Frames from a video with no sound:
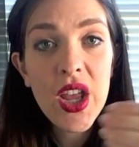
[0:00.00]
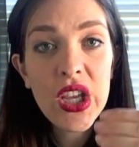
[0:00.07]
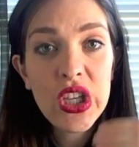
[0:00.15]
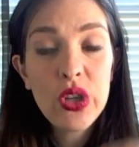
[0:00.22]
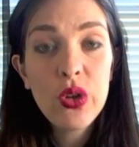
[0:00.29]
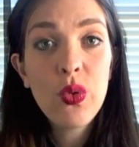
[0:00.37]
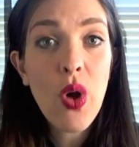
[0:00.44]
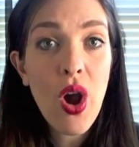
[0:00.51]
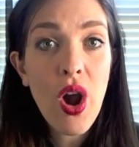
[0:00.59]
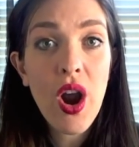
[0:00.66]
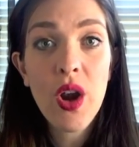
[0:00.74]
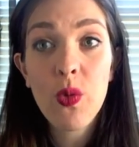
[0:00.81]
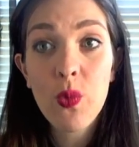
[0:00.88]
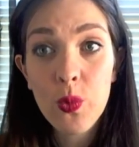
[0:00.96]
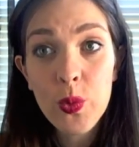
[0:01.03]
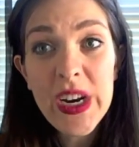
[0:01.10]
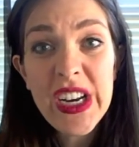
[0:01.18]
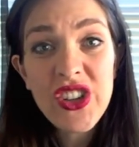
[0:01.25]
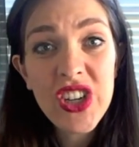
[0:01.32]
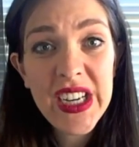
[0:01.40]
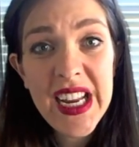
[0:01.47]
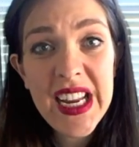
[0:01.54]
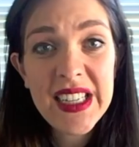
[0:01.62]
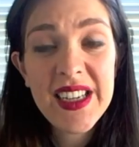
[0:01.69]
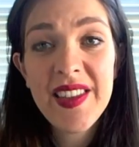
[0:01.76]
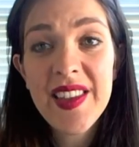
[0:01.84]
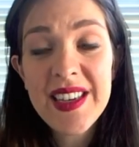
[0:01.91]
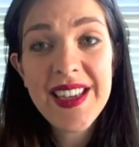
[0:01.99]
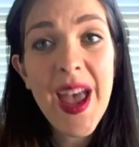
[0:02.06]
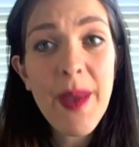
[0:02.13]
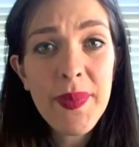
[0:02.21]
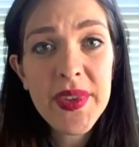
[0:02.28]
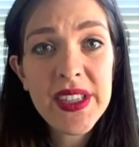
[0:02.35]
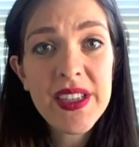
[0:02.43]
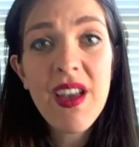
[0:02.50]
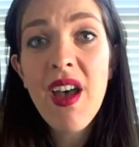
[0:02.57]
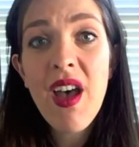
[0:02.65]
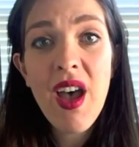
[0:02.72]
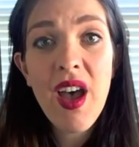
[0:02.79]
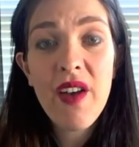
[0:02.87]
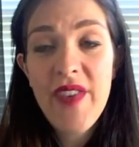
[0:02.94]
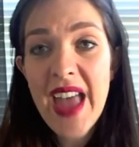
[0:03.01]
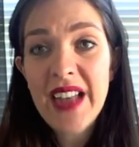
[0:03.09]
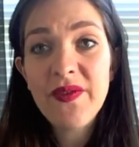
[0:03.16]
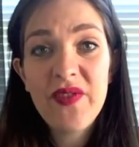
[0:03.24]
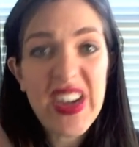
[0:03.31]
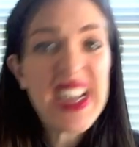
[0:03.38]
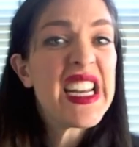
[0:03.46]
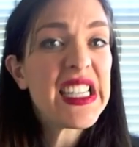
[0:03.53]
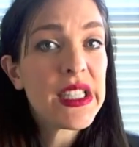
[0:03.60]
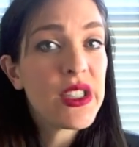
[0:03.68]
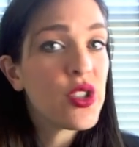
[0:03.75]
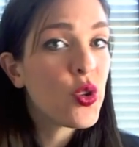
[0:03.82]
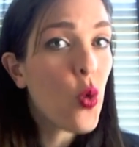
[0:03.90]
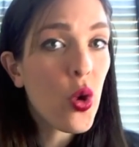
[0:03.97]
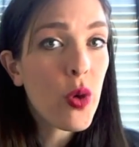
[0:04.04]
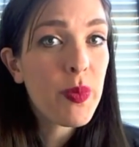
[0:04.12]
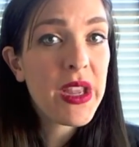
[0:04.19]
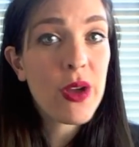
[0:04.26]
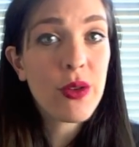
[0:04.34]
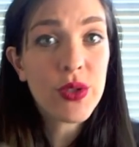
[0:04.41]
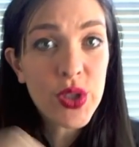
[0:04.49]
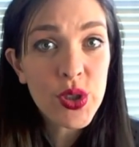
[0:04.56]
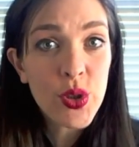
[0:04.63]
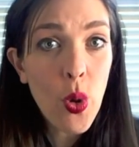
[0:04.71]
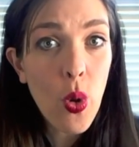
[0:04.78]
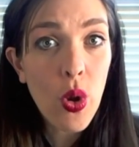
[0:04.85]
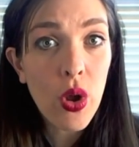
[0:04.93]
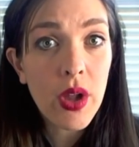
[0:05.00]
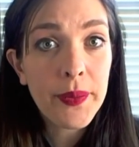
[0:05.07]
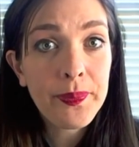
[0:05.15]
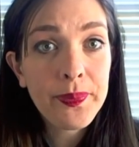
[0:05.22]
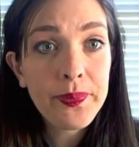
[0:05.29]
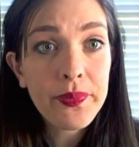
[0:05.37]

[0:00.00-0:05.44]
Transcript: You are reaching into the depths of that Venus and Scorpio soul,